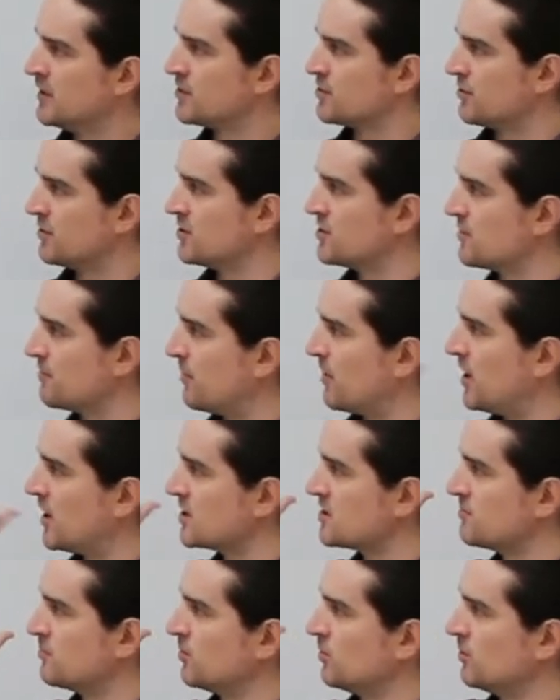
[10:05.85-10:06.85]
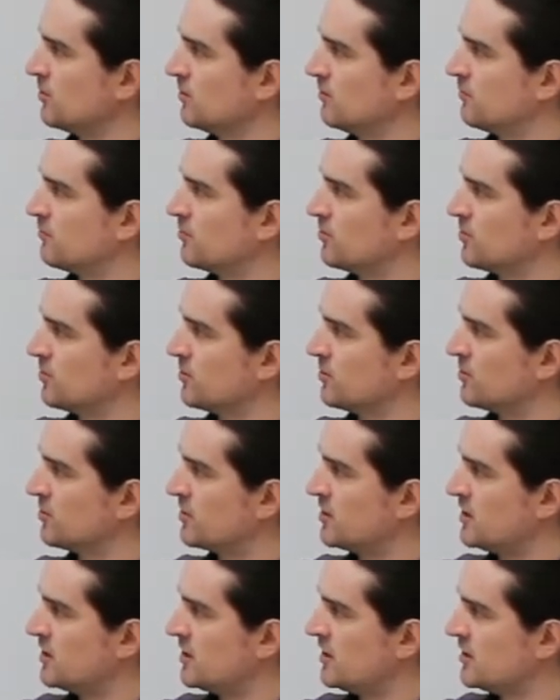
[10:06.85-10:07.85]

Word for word: So is it possible for the